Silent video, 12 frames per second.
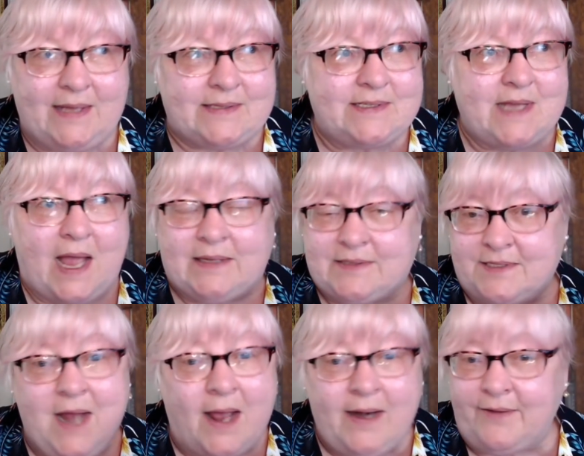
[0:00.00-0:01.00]

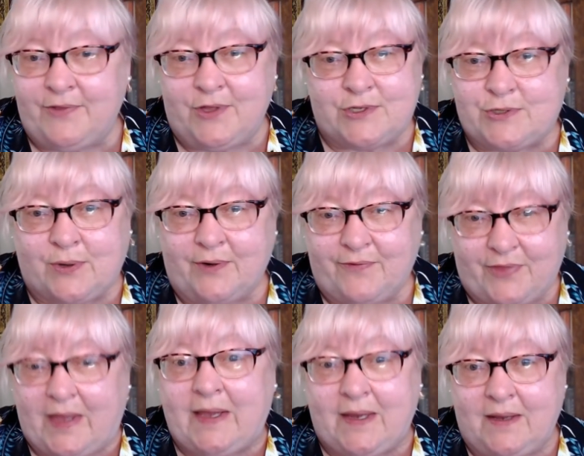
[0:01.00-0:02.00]
It's not even the sort
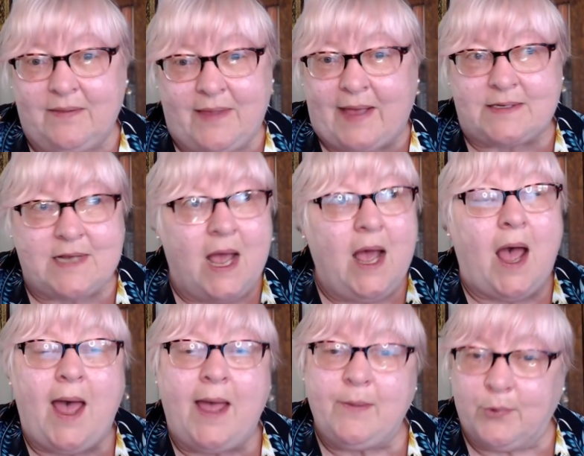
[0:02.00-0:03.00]
of thing that
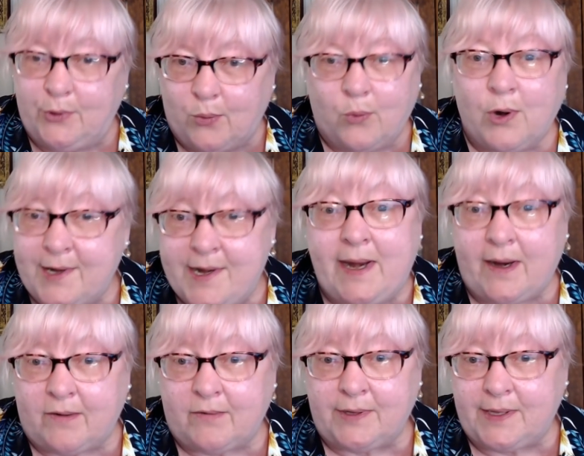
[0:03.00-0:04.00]
I would
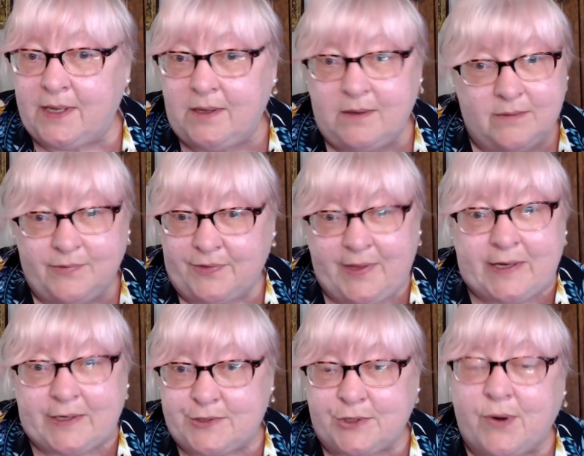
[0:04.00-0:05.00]
ordinarily
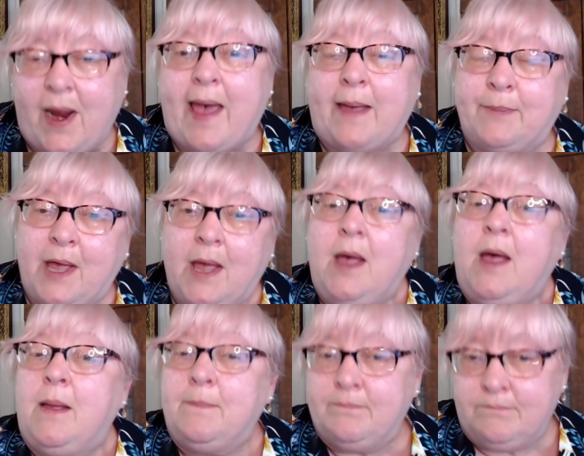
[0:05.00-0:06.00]
think to grab,
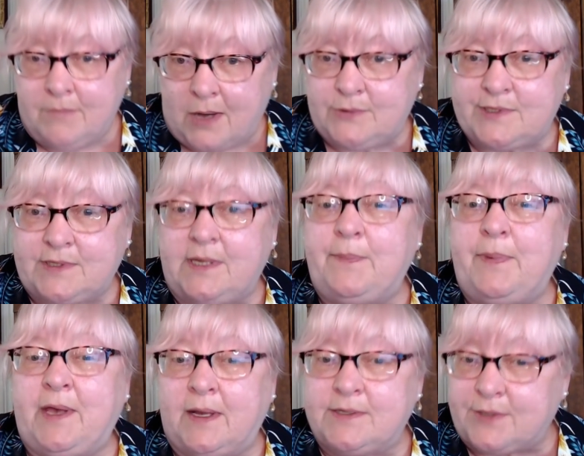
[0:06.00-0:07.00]
mostly
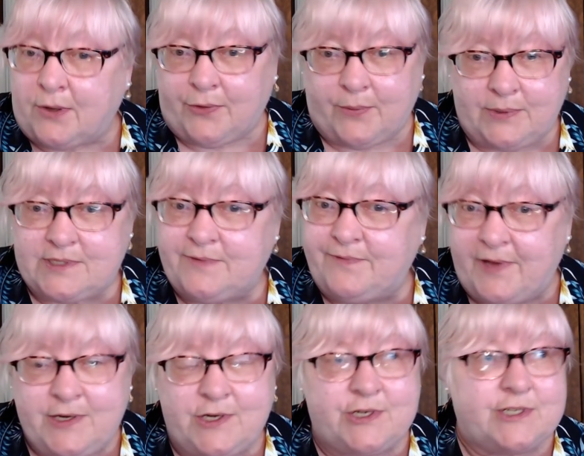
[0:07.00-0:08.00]
because although it's
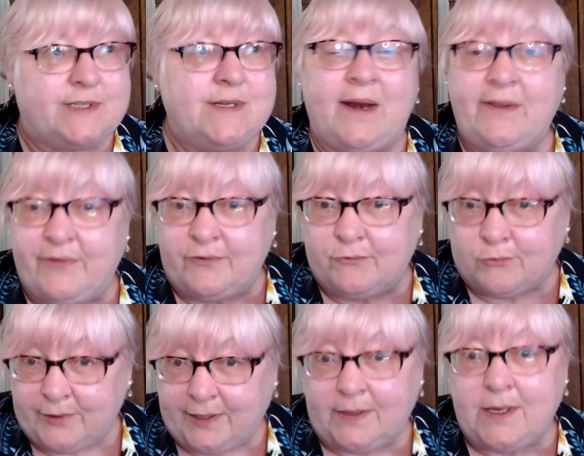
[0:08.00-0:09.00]
vintage, it's not
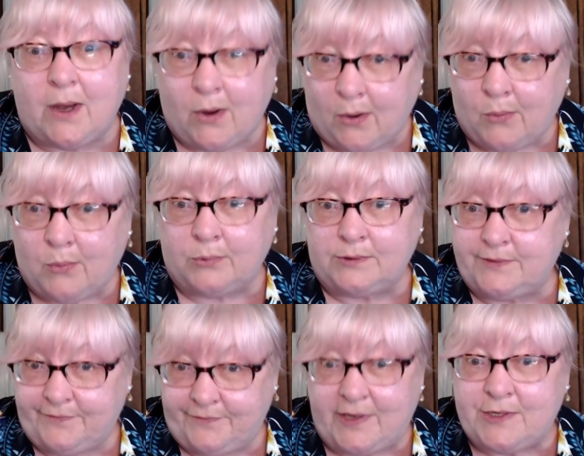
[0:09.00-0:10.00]
even really
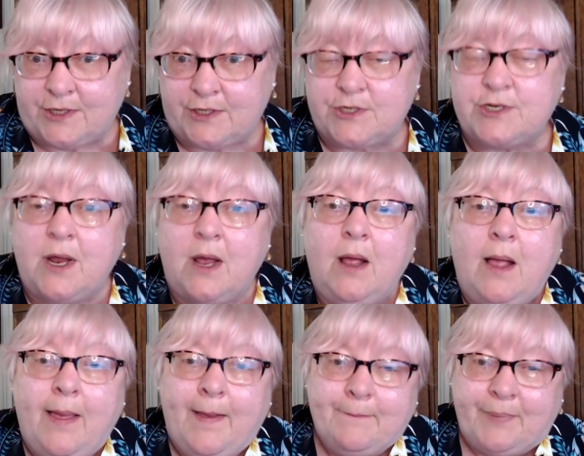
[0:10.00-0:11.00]
old vintage,
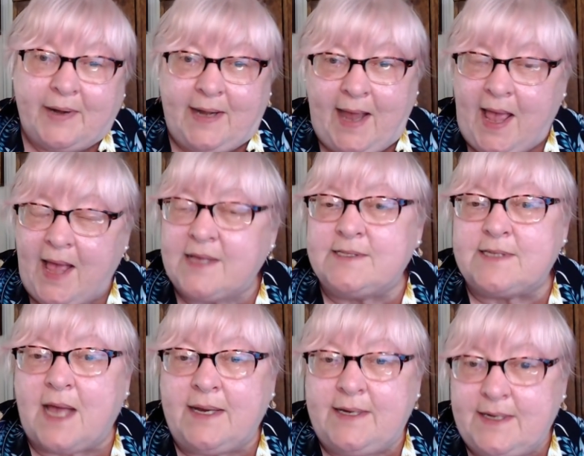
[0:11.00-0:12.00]
but it
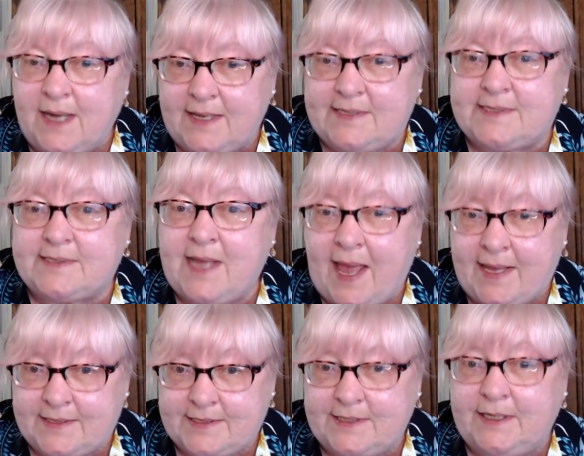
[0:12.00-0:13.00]
has a nice
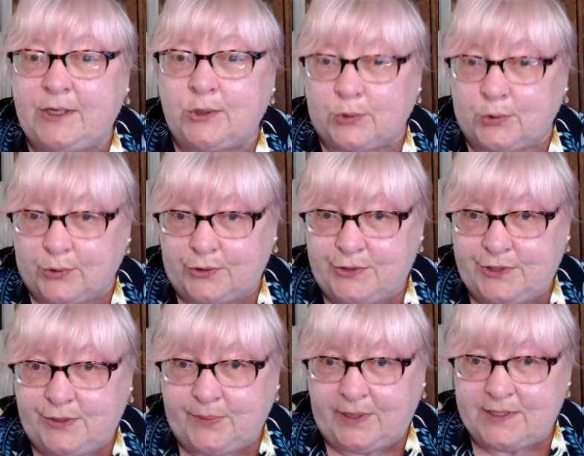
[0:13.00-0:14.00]
antique look
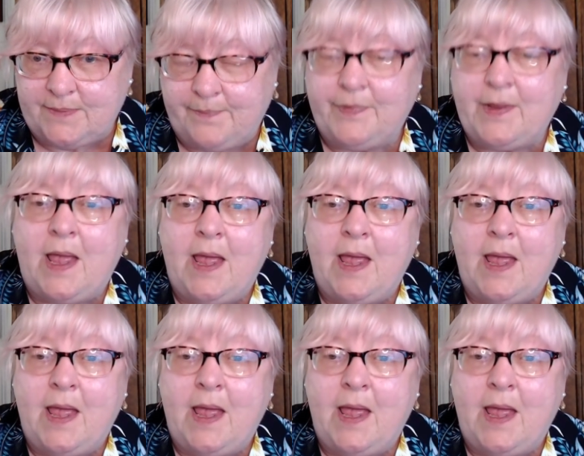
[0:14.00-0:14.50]
to it,